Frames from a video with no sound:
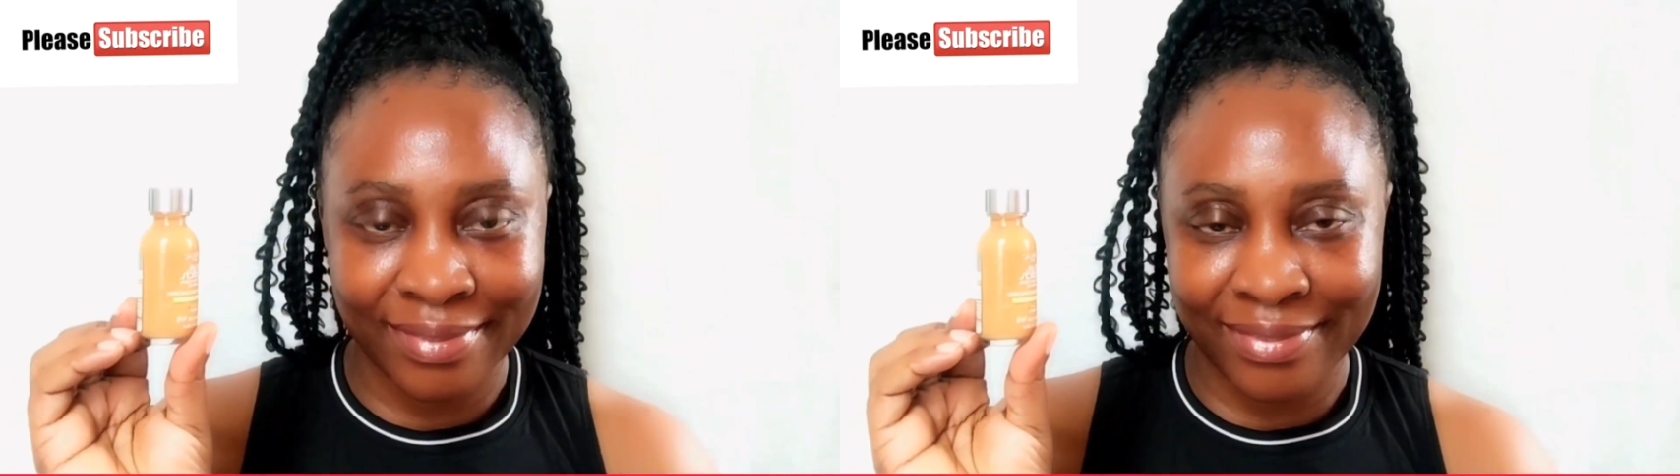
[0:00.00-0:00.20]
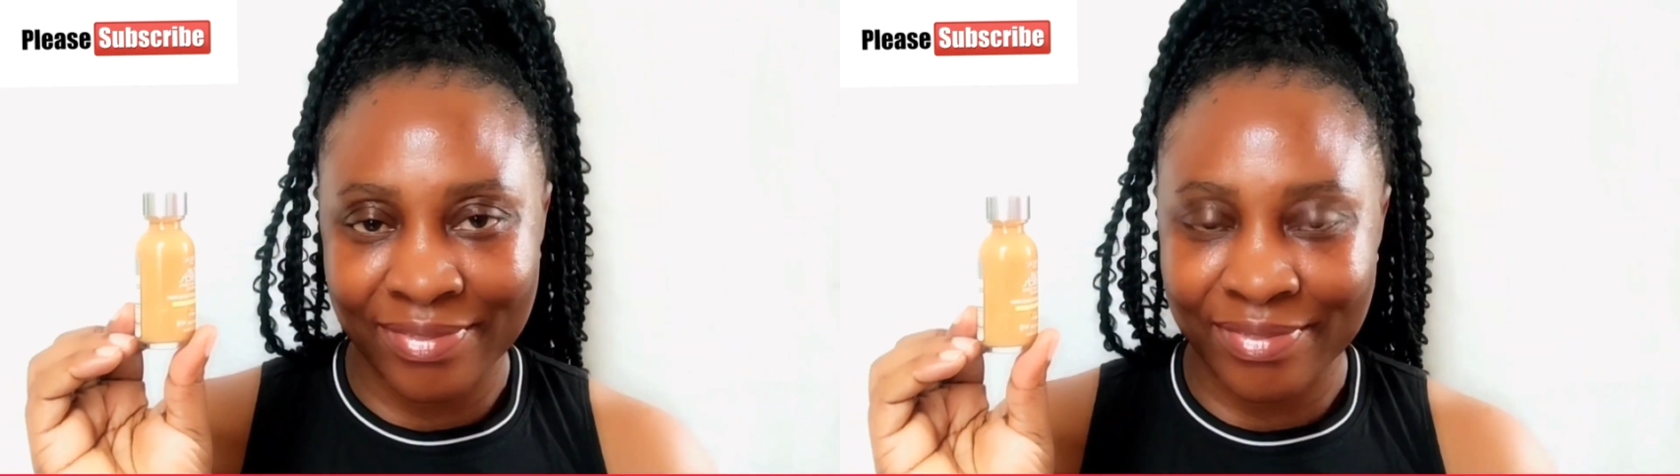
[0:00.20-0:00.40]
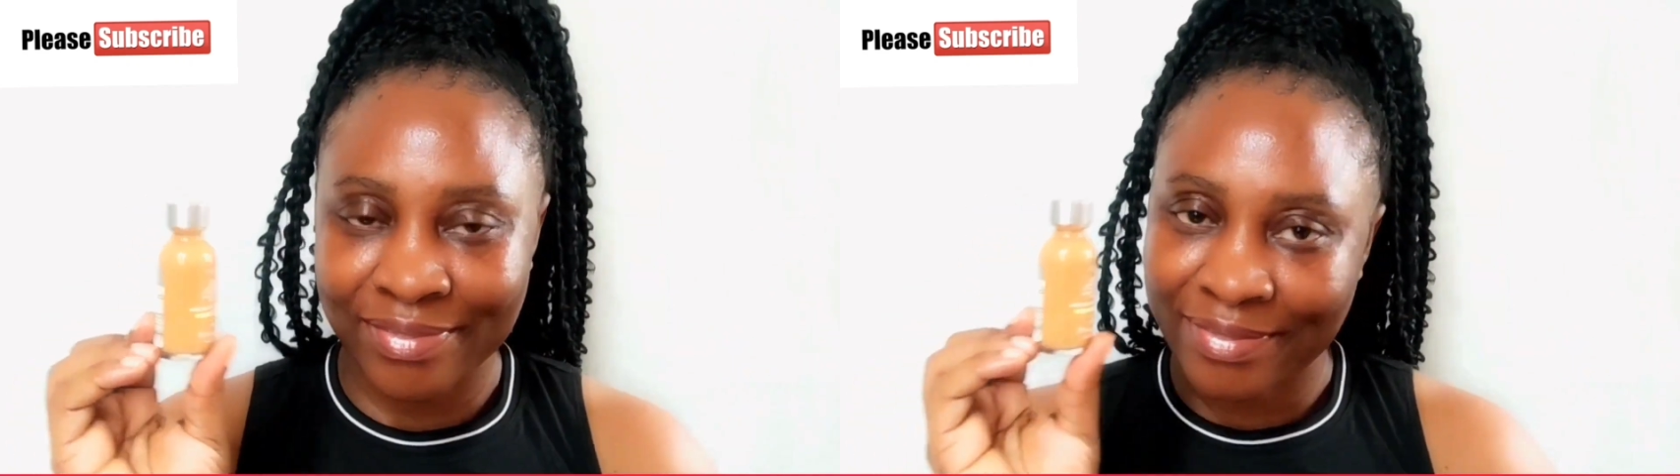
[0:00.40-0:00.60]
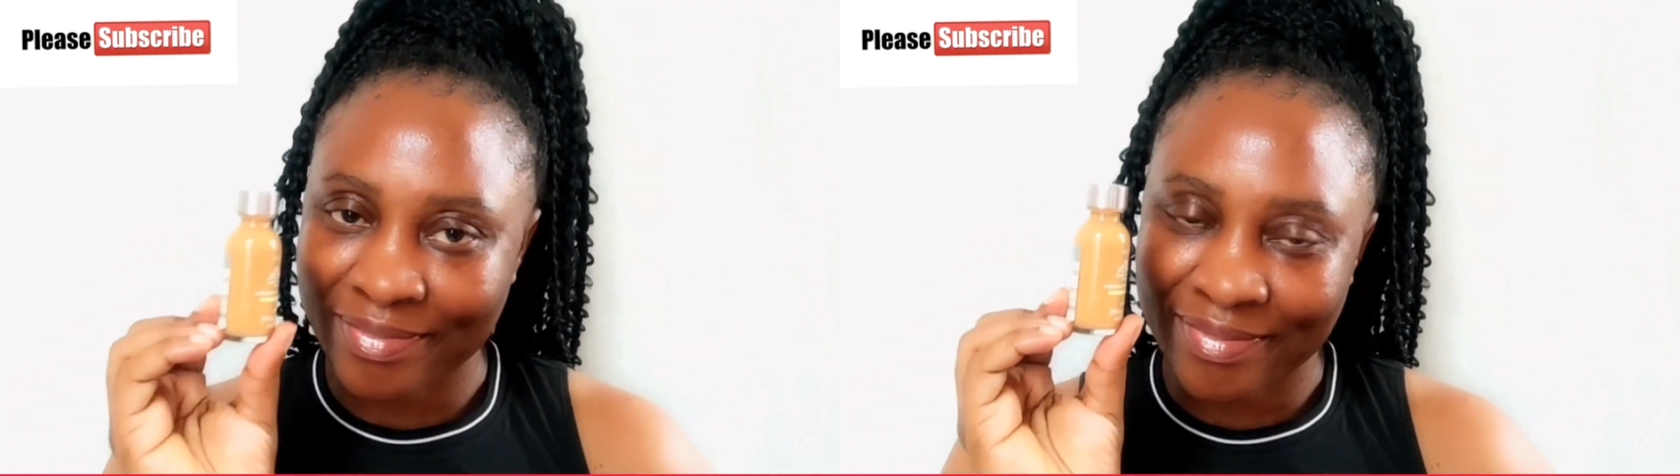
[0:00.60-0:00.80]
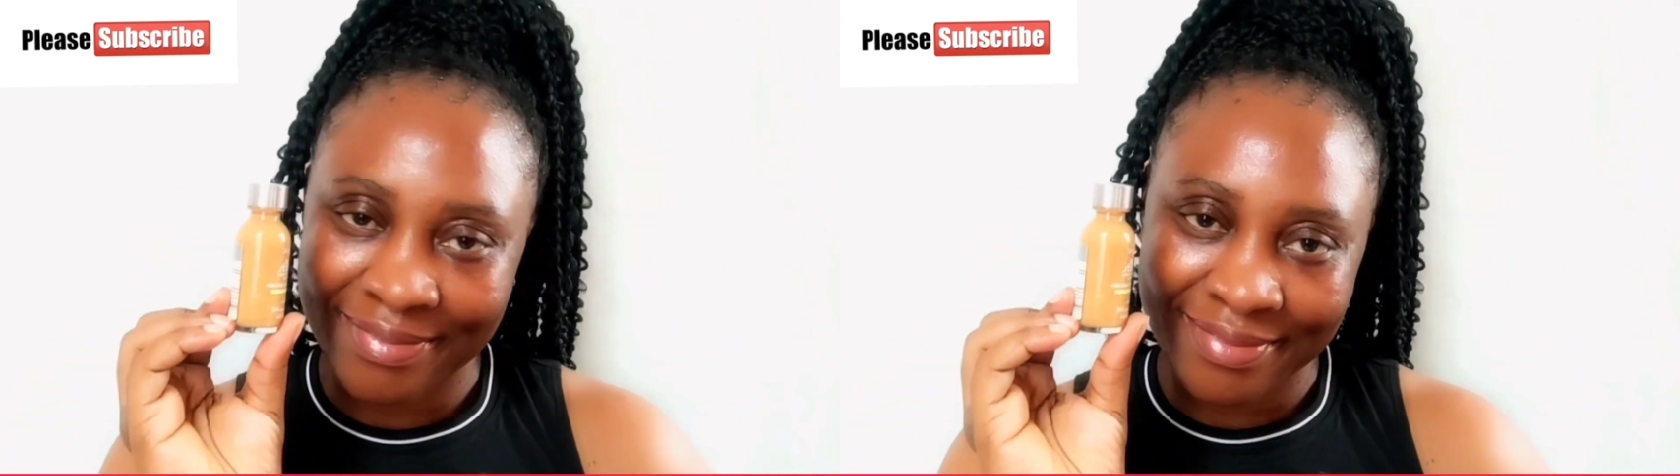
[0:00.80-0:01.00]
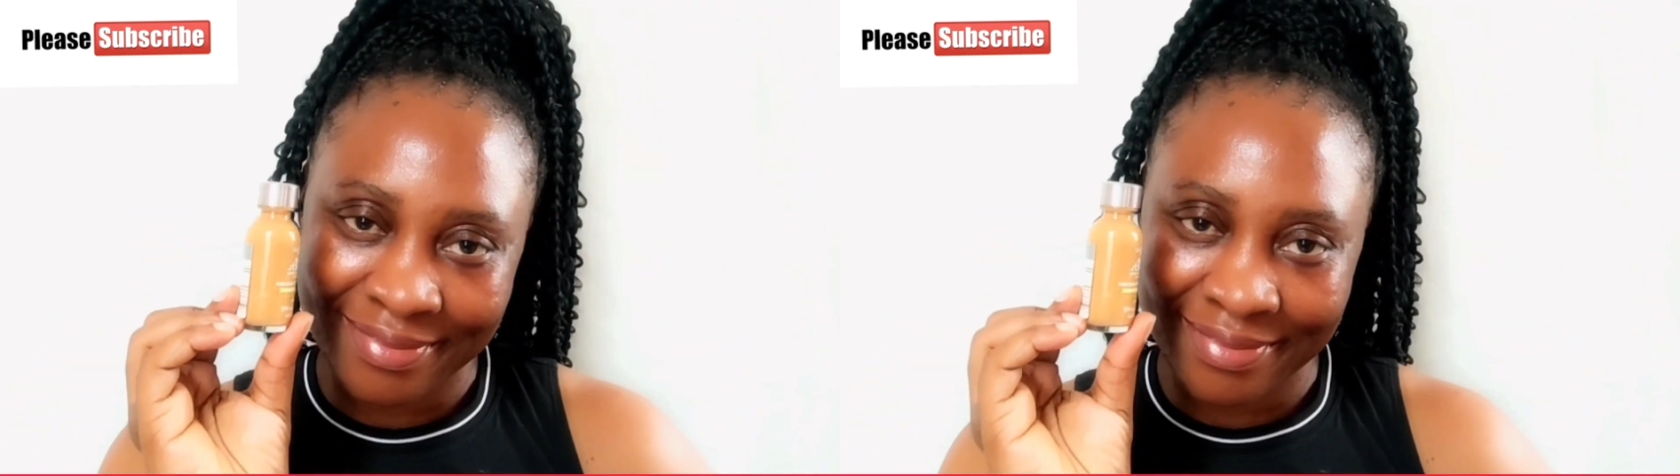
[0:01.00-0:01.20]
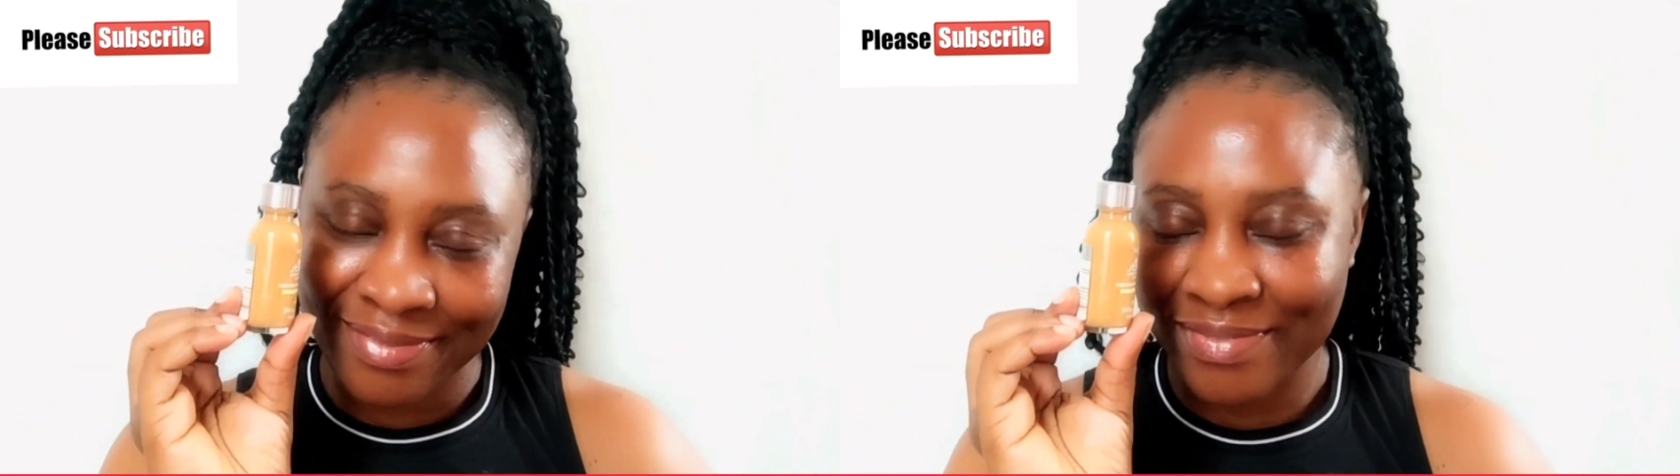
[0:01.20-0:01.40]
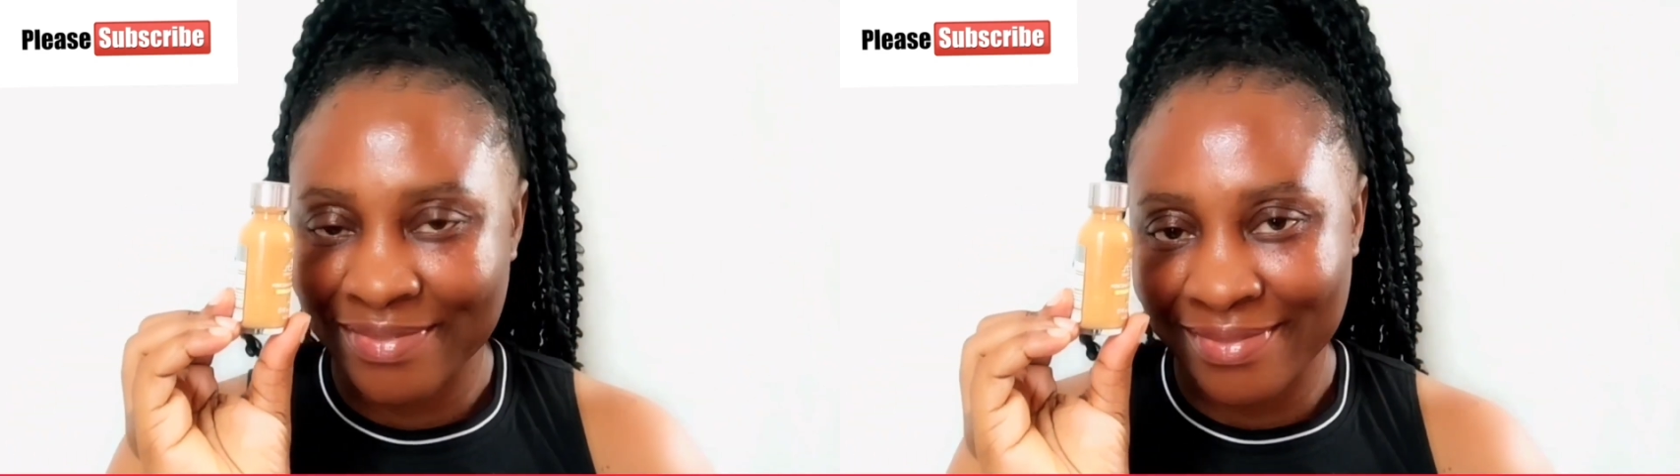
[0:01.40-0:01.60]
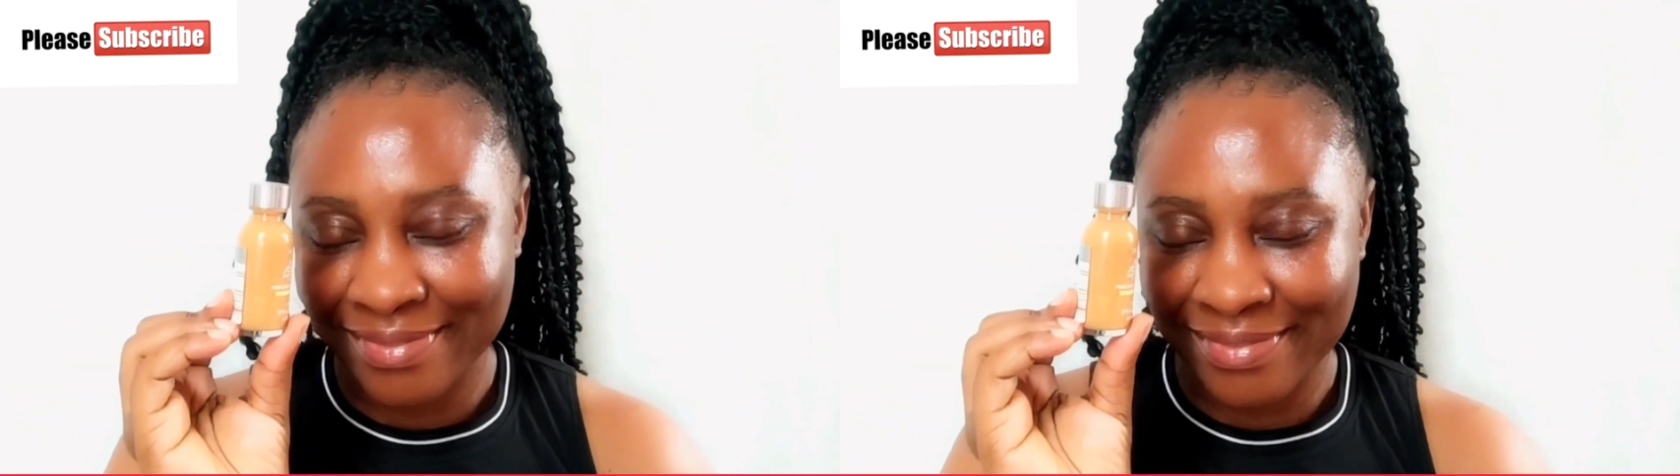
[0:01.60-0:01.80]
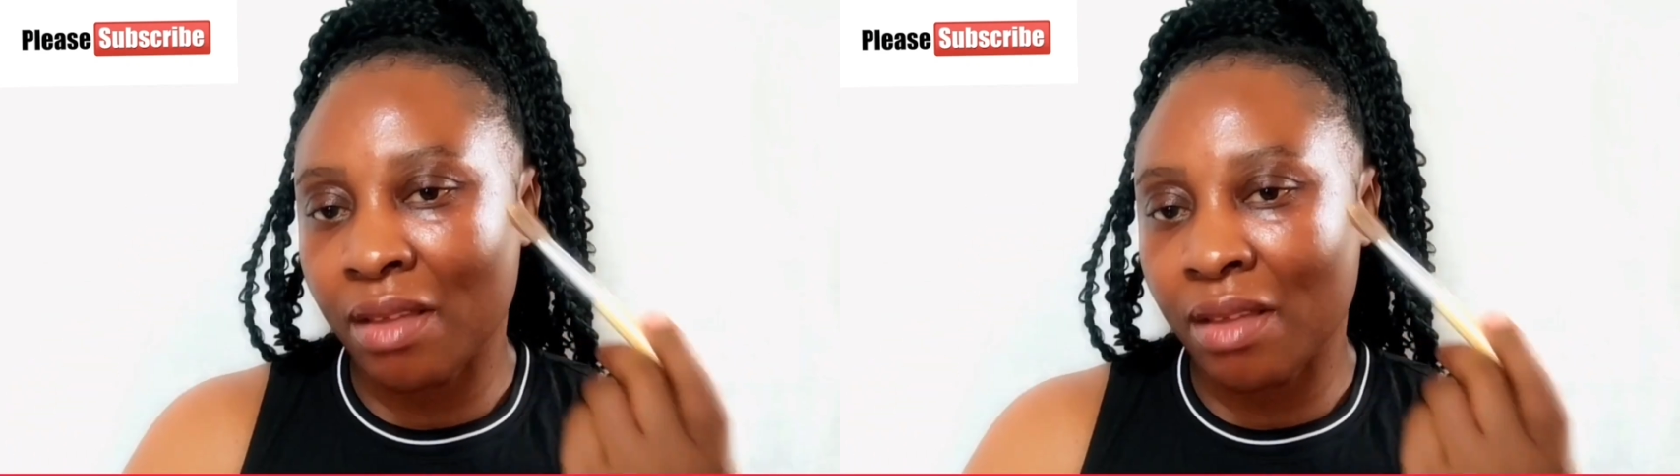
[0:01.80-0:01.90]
Next, I'm using a foundation